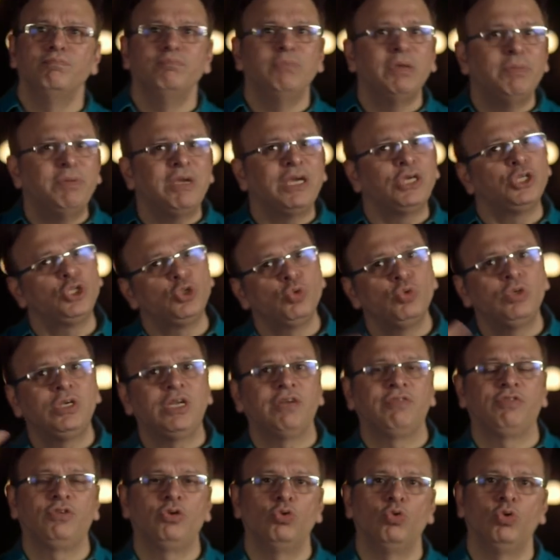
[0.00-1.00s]
maybe I
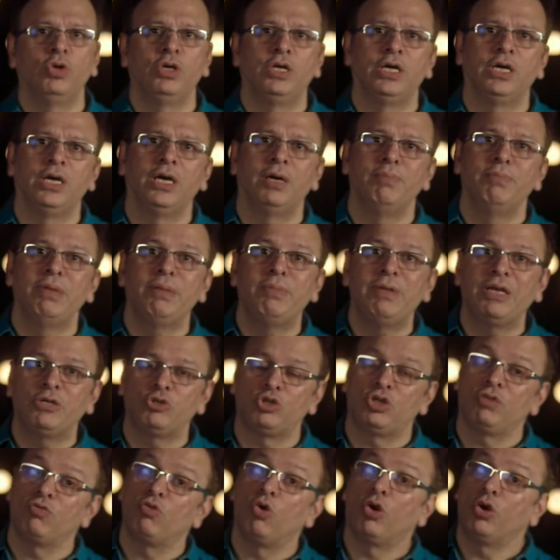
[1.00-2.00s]
shouldn't have told her. Maybe I
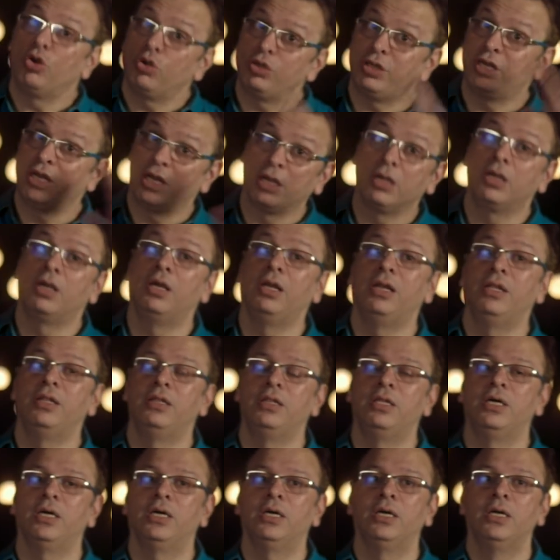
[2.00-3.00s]
should have gone to that uncle
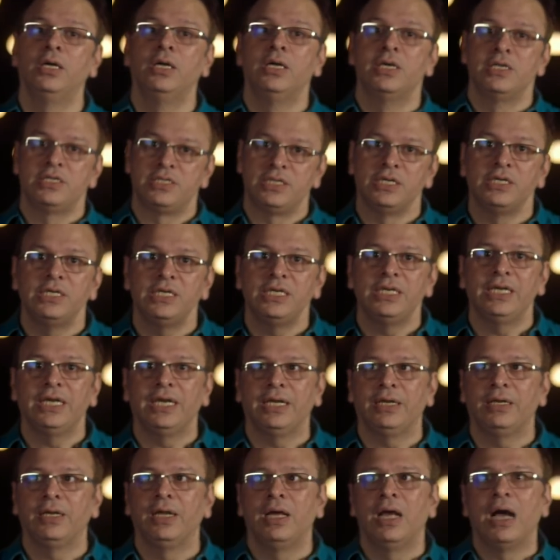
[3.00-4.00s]
in the city
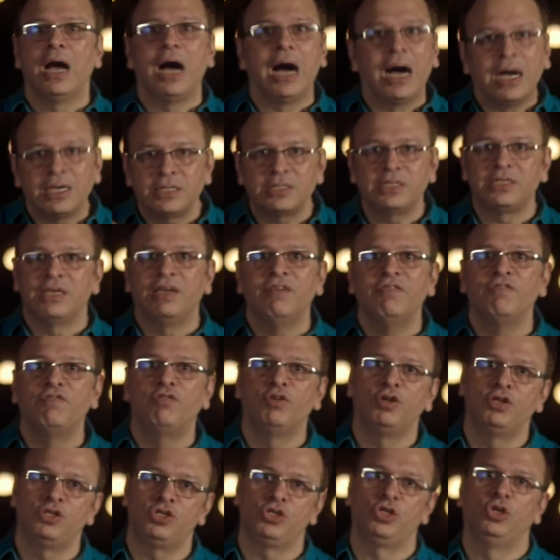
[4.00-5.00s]
and asked him
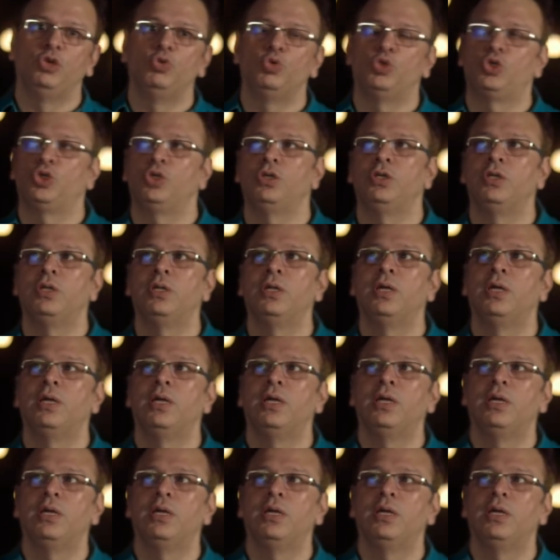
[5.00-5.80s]
for a solution.